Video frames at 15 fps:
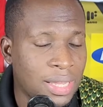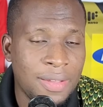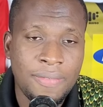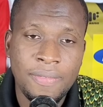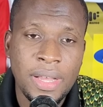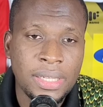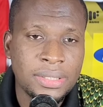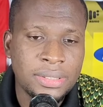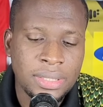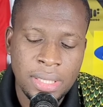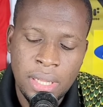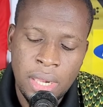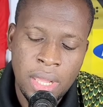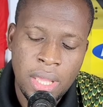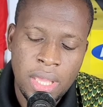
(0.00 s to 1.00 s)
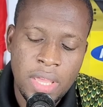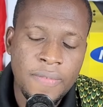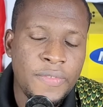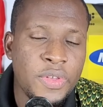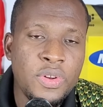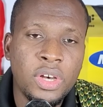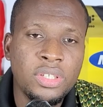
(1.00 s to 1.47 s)
In fact,
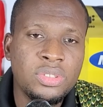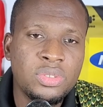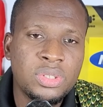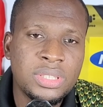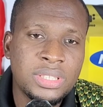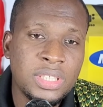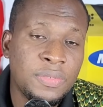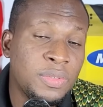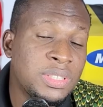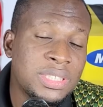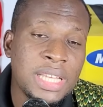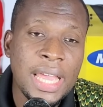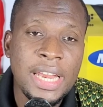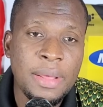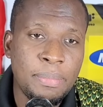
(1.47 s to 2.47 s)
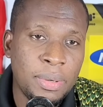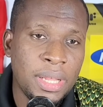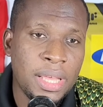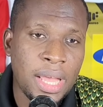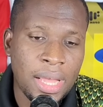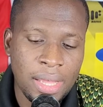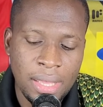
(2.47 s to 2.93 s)
if you sign a
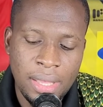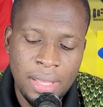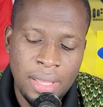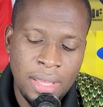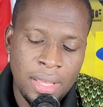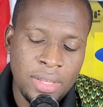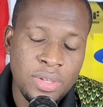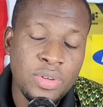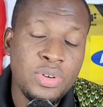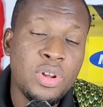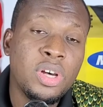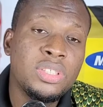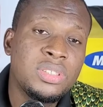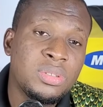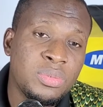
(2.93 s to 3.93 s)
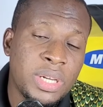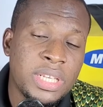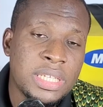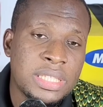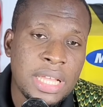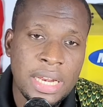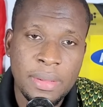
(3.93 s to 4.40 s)
player, you don't
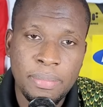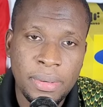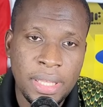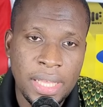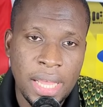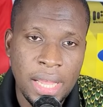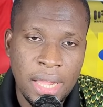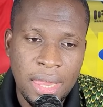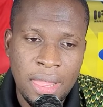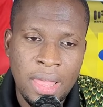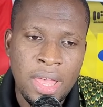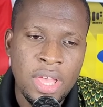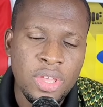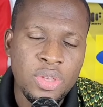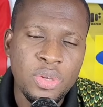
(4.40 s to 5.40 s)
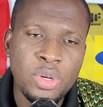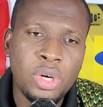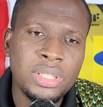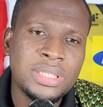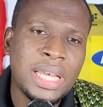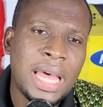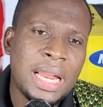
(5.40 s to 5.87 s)
register the player, you
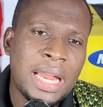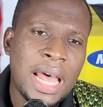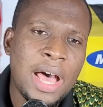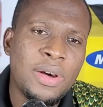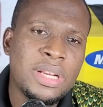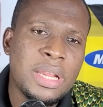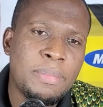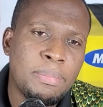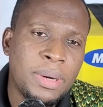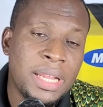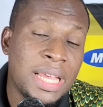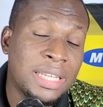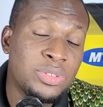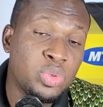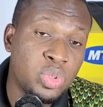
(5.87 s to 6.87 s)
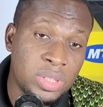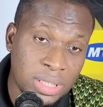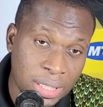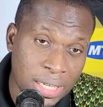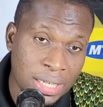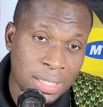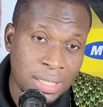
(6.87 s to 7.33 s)
don't allow the player to
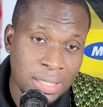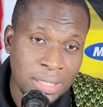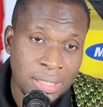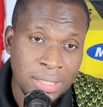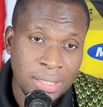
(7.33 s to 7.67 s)
train.